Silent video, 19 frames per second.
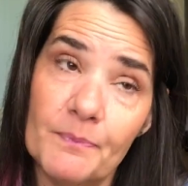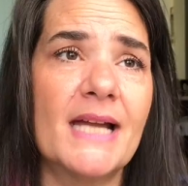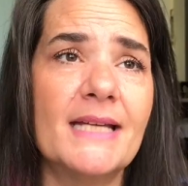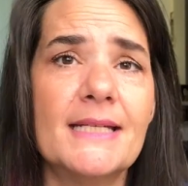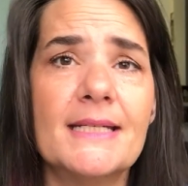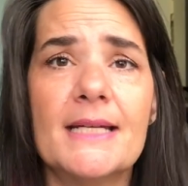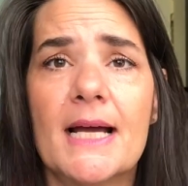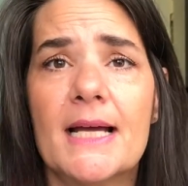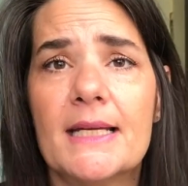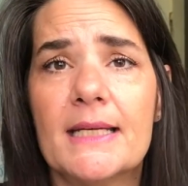I
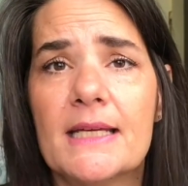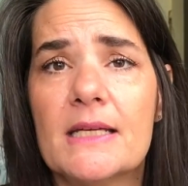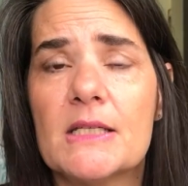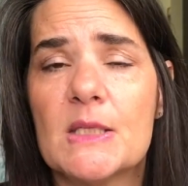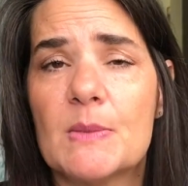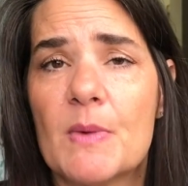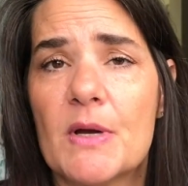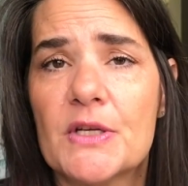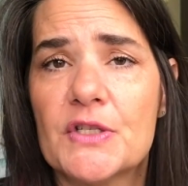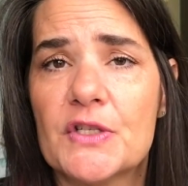did not get
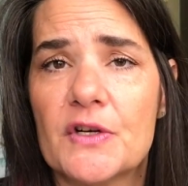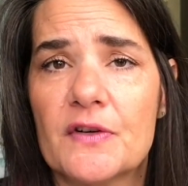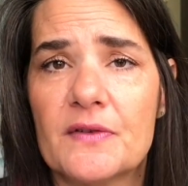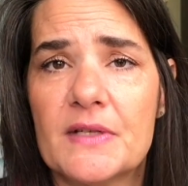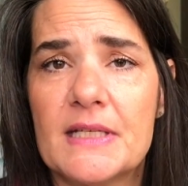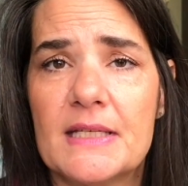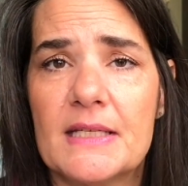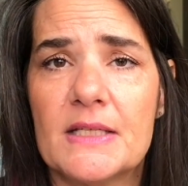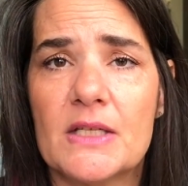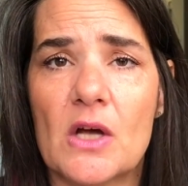spa
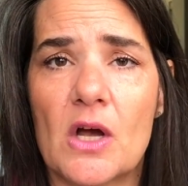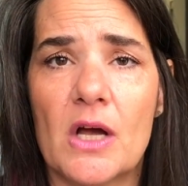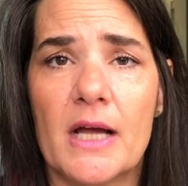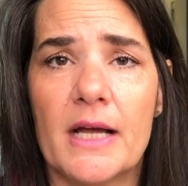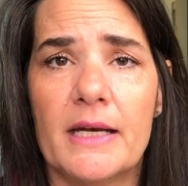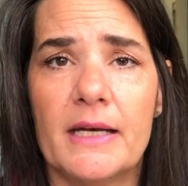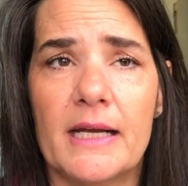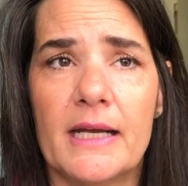services on